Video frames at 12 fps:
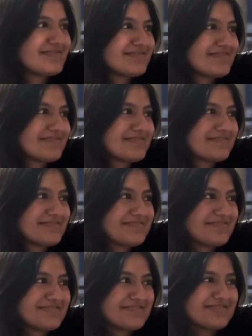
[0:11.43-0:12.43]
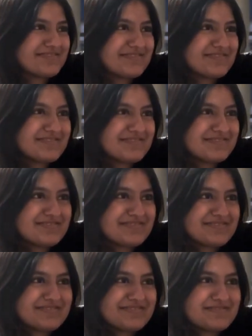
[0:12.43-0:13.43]

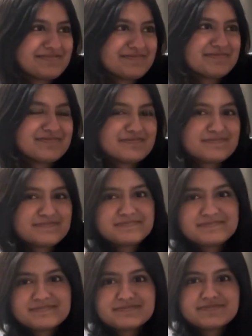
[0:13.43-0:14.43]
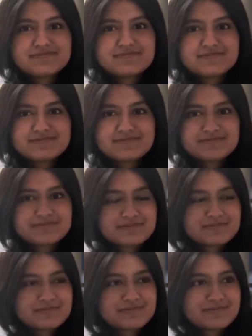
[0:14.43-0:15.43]

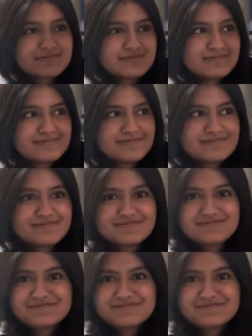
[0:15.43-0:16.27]
(silent)